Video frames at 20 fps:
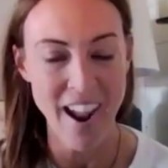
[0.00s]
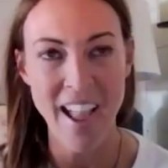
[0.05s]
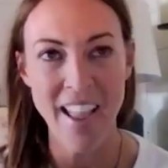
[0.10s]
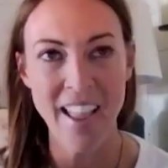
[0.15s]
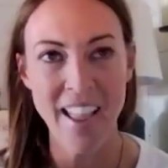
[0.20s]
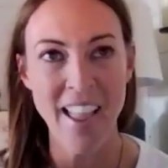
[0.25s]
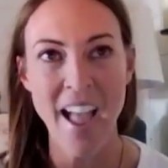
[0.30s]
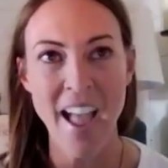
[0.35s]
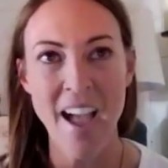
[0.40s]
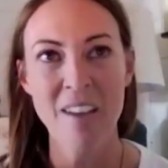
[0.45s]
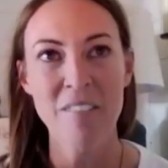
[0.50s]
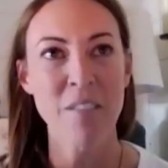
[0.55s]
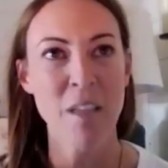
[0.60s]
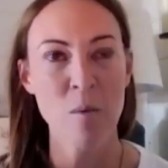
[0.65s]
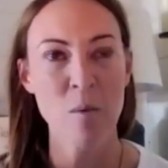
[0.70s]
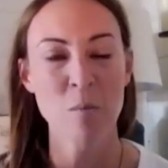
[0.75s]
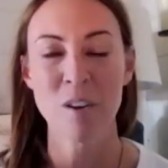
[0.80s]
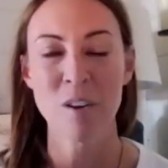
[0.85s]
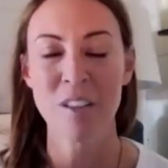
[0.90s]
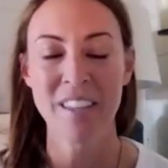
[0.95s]
I have
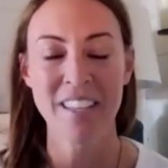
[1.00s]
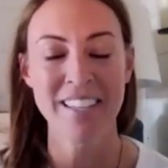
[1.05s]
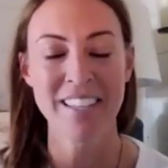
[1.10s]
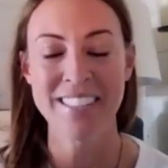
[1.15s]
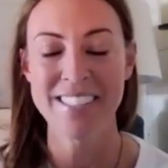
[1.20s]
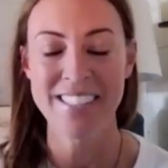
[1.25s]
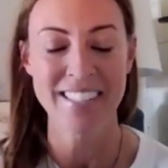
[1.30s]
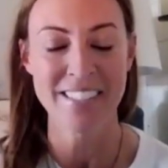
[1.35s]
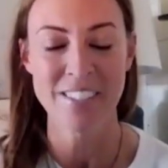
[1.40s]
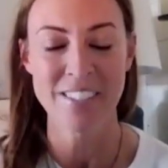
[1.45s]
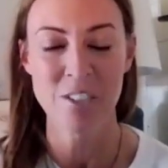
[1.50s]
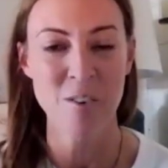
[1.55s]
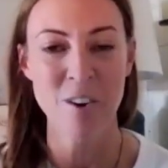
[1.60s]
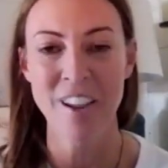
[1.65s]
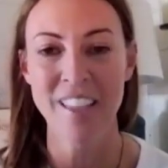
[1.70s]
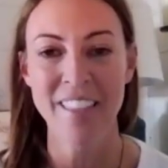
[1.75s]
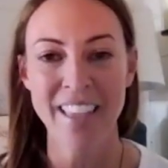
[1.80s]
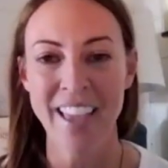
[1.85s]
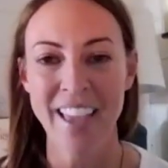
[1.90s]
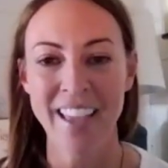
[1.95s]
that worthiness and
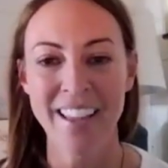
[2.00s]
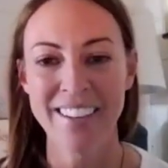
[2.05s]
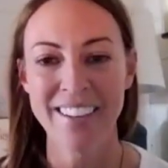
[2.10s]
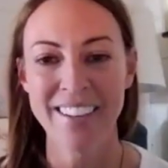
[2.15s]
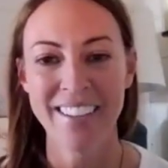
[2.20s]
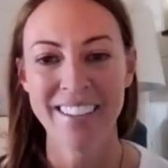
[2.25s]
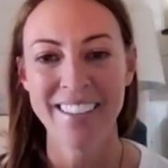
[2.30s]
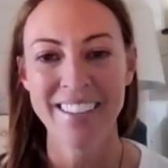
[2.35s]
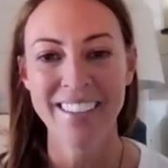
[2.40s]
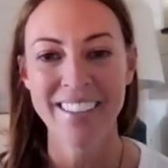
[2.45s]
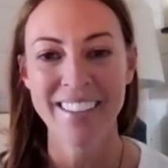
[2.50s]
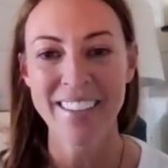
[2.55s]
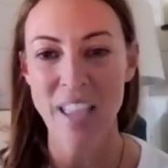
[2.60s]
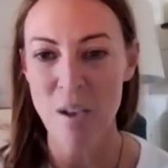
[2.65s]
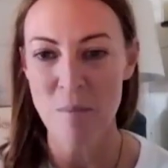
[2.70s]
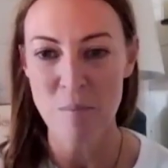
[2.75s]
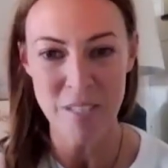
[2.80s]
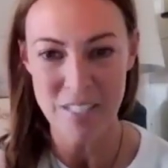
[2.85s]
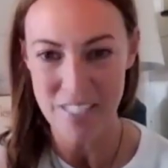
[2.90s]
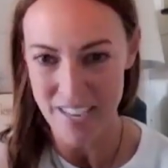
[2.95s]
joy that
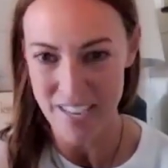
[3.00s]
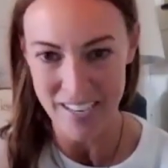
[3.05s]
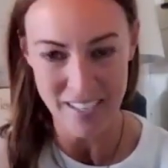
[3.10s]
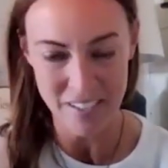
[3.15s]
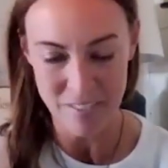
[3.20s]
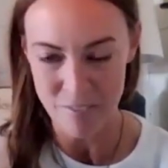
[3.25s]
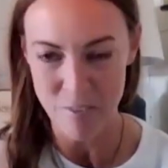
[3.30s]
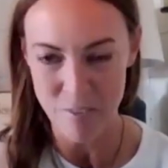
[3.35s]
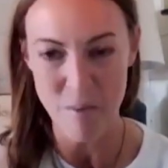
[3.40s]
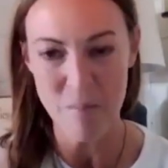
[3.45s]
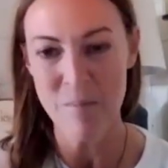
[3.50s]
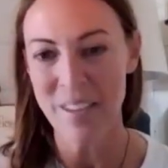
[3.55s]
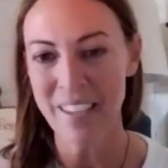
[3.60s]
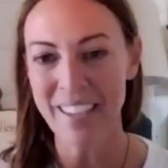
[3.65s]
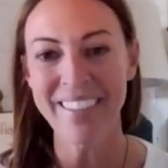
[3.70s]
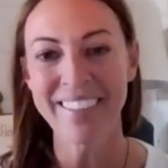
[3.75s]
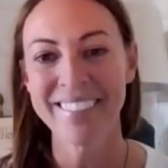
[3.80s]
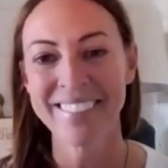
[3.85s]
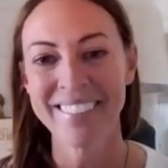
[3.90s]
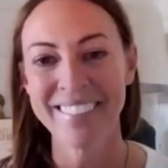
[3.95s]
can't be taken from
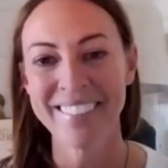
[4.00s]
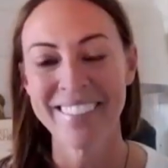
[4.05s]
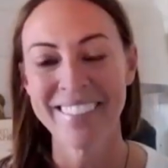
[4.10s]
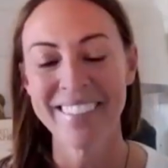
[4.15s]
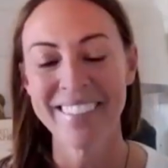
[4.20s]
me,